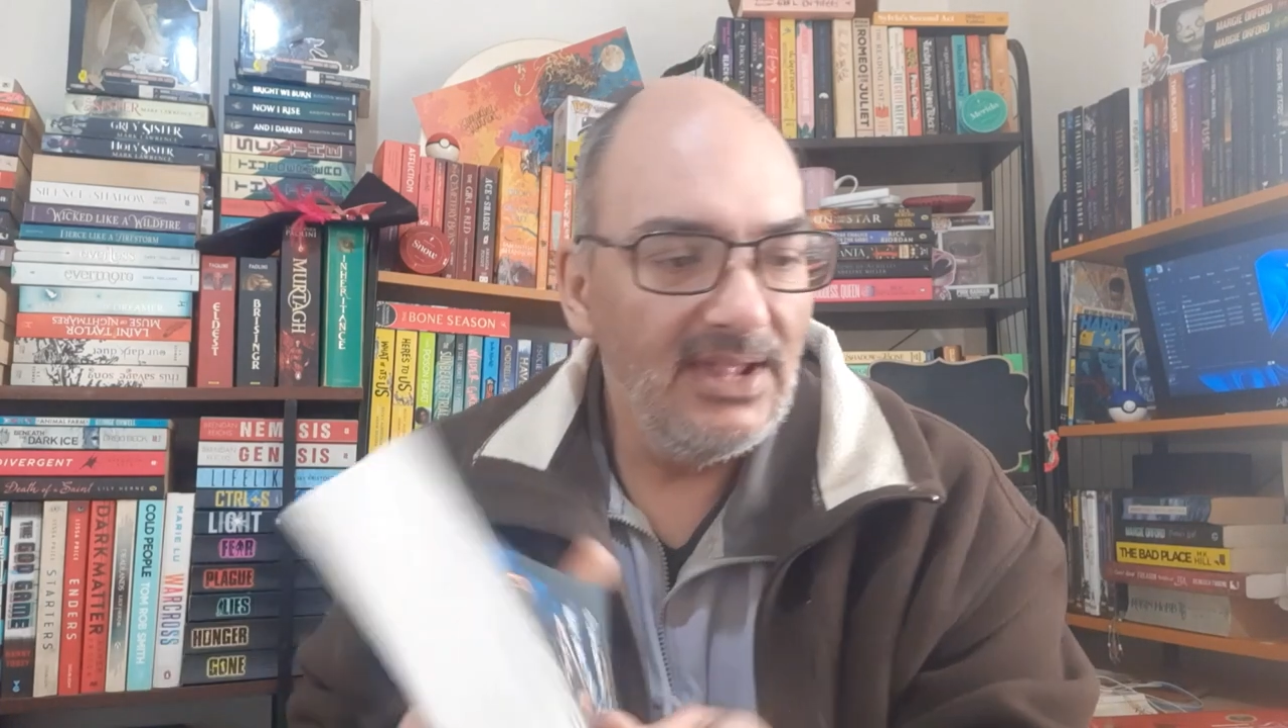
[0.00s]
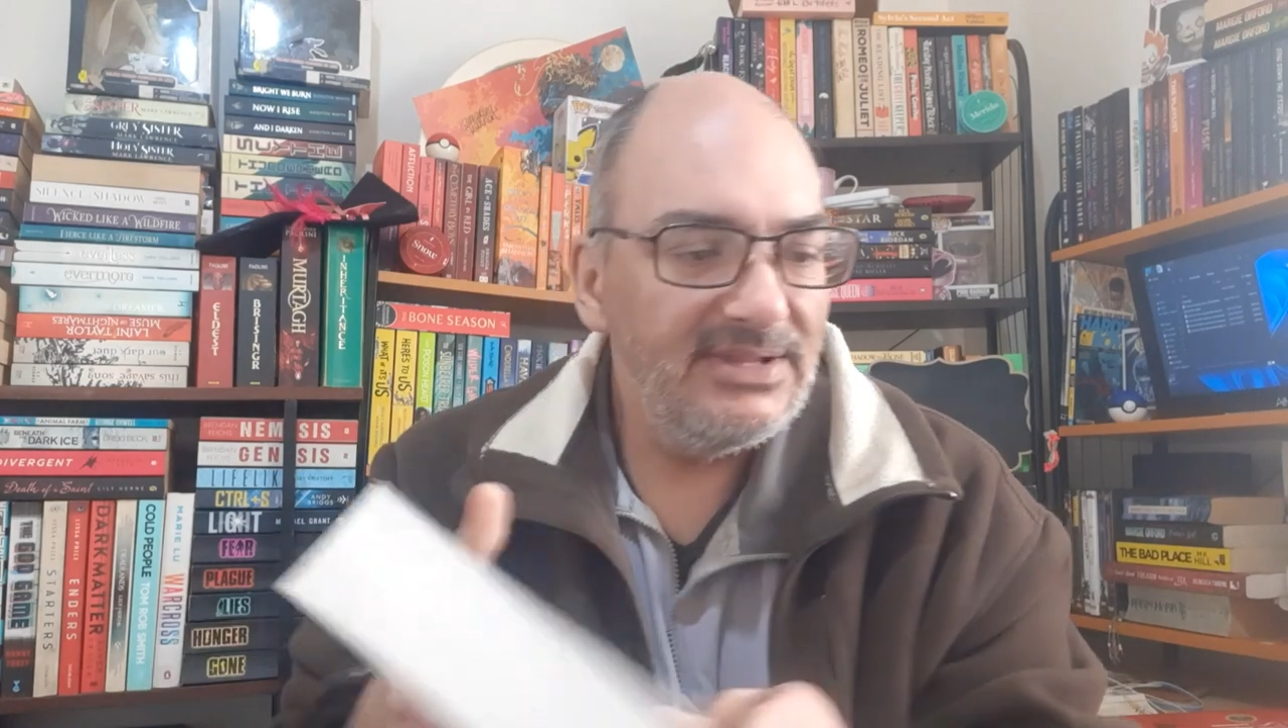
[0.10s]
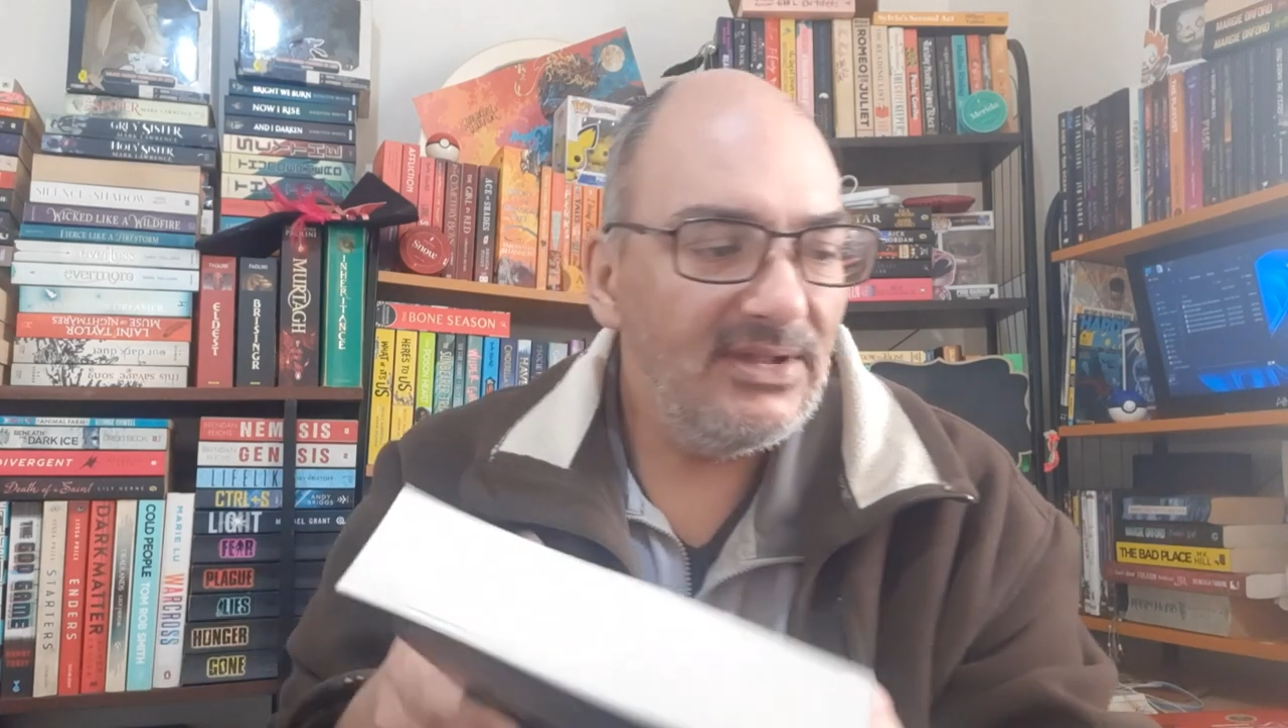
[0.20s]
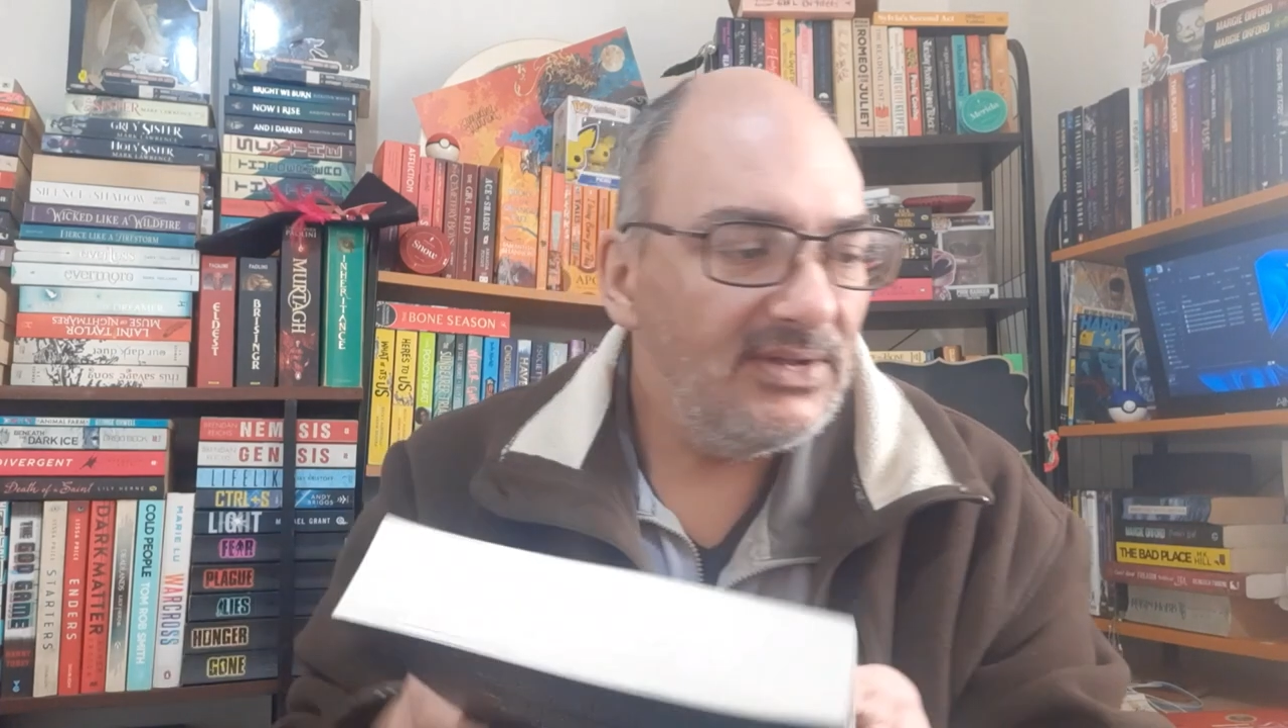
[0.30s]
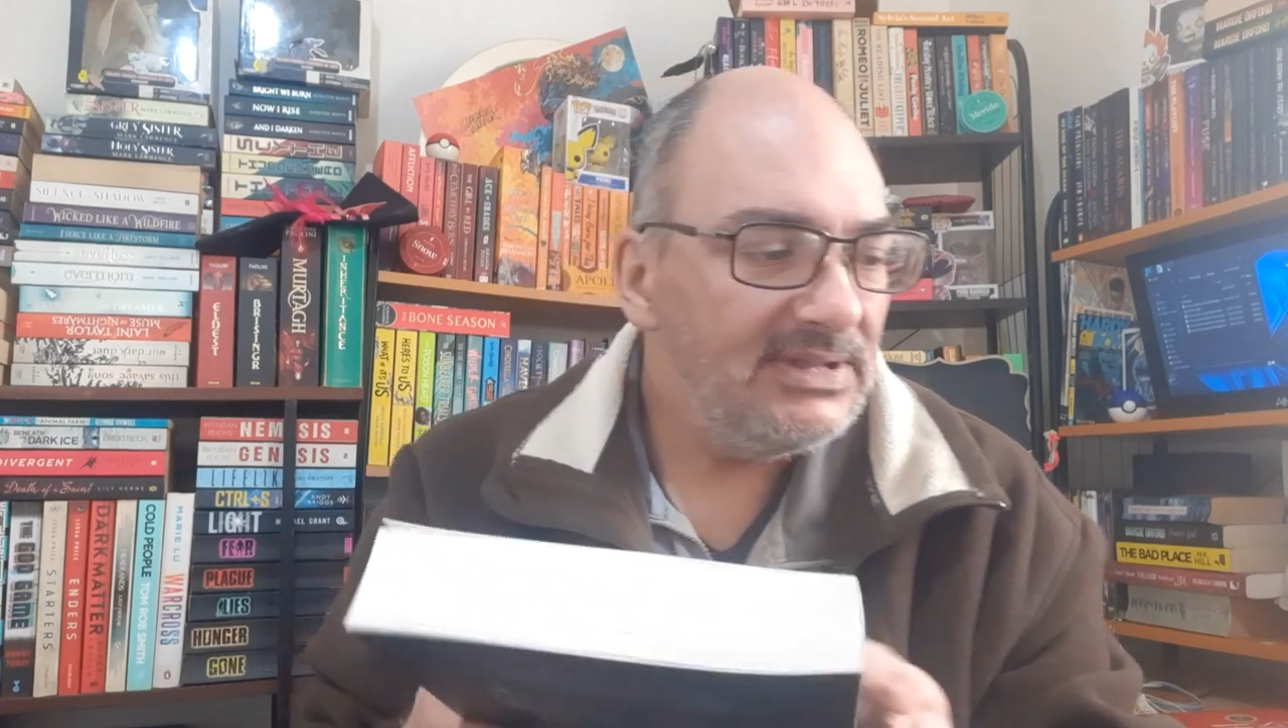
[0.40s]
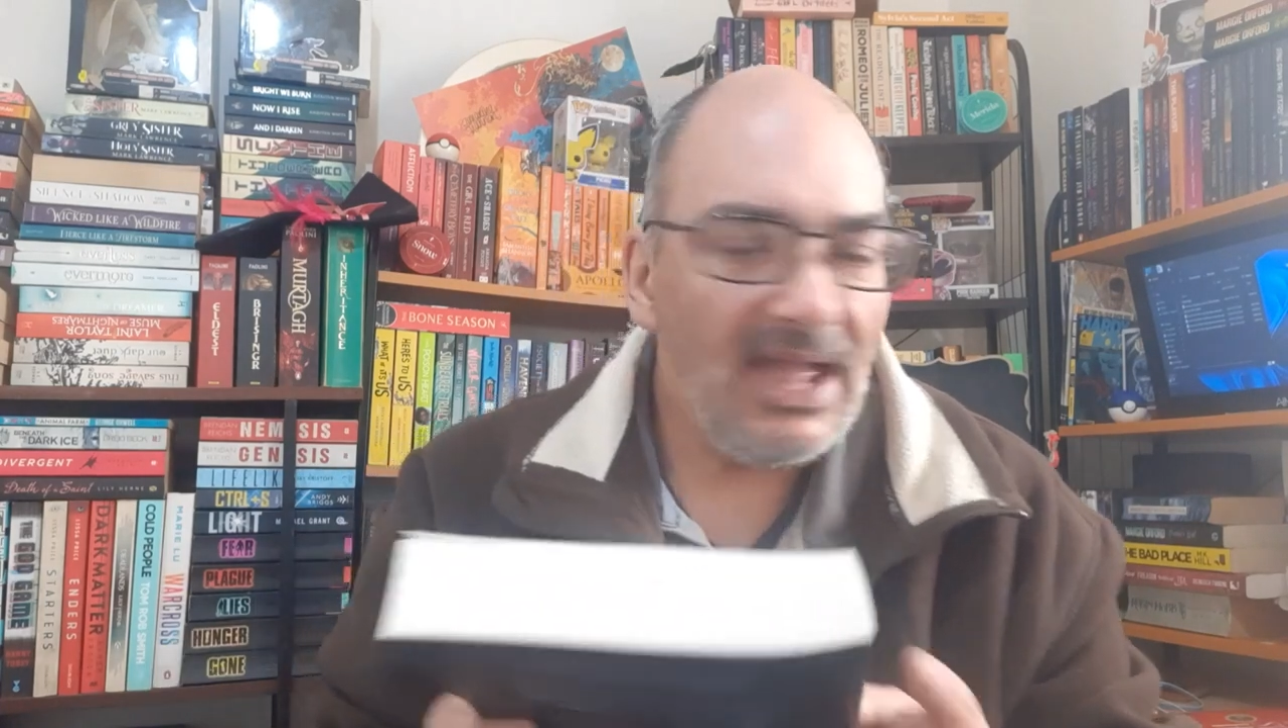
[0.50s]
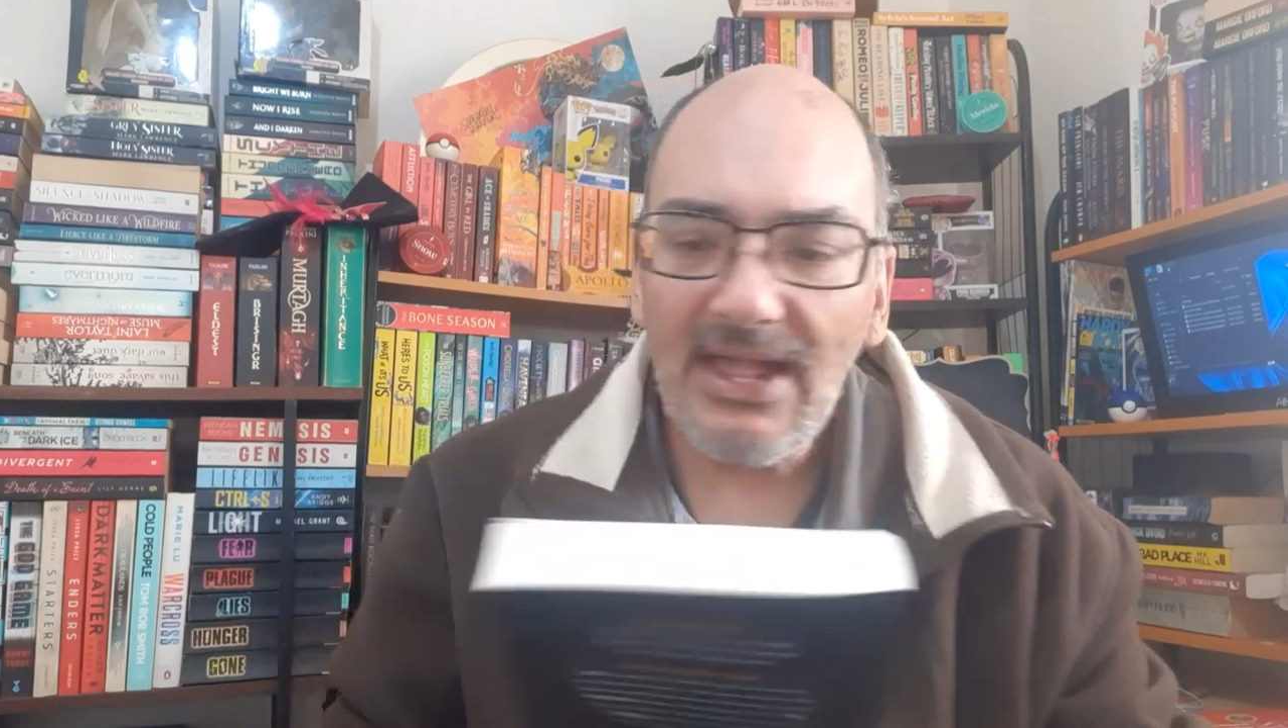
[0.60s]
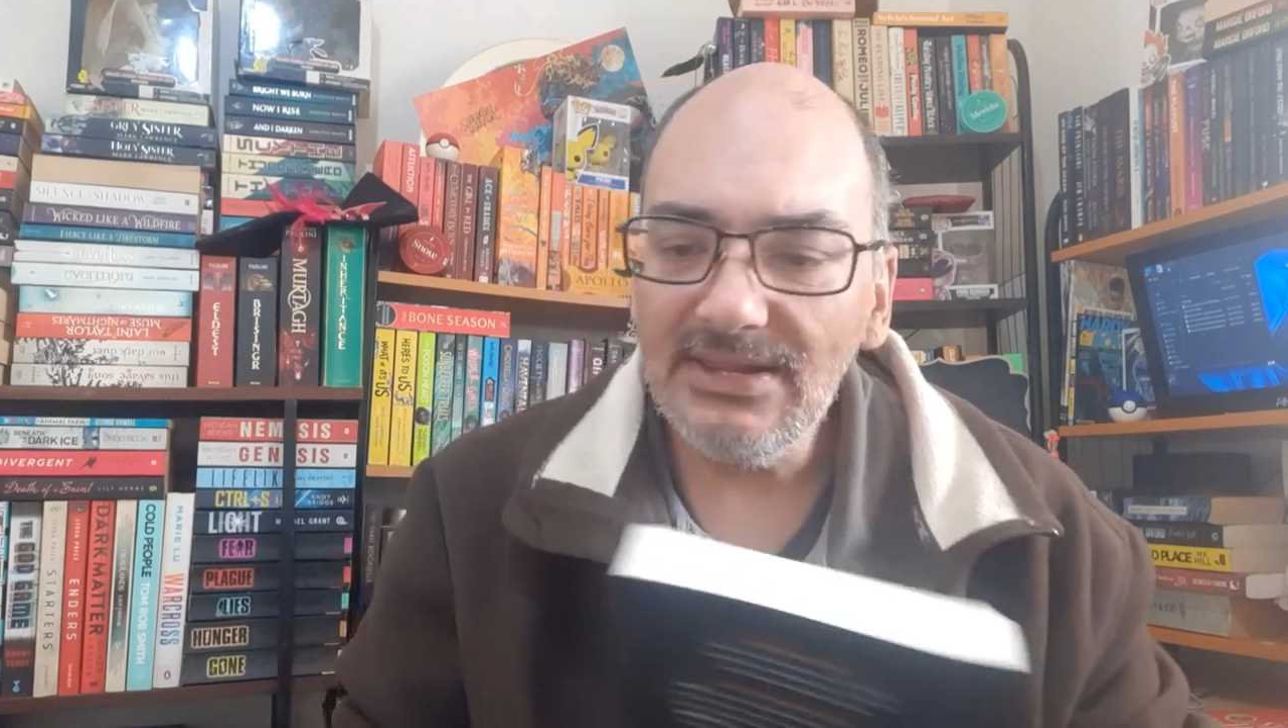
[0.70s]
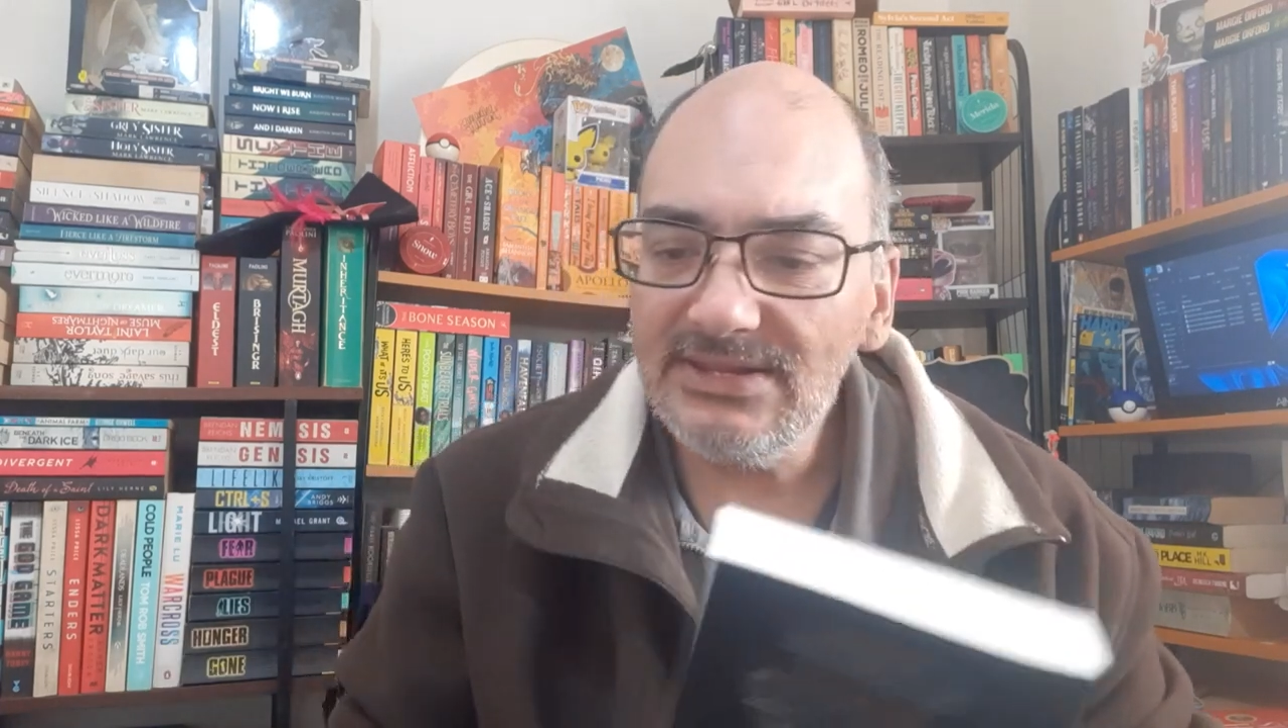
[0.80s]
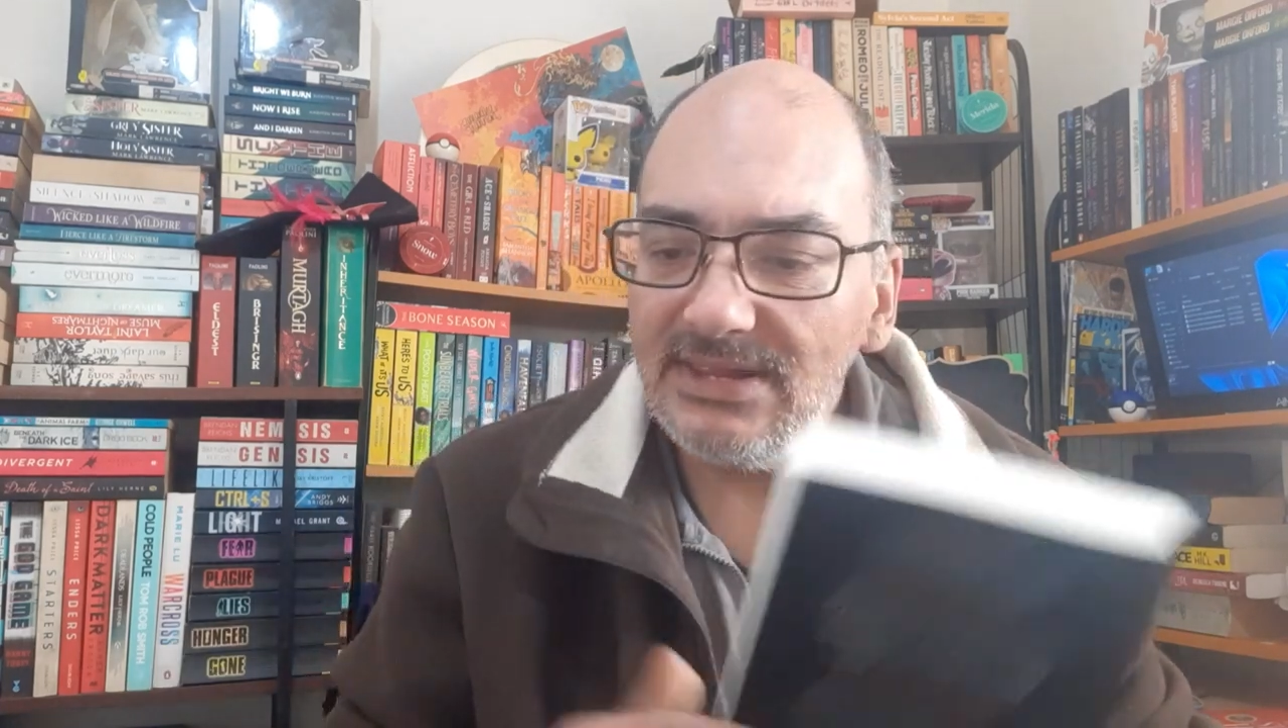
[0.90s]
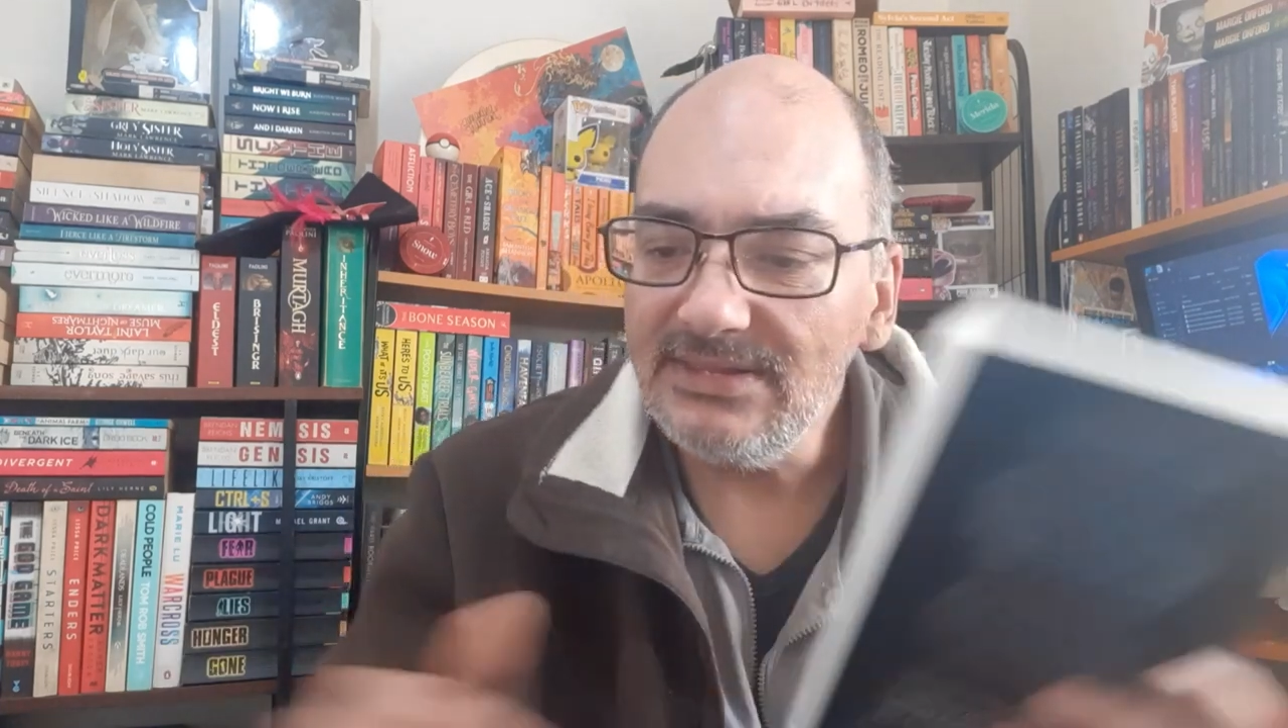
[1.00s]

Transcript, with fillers: So yes,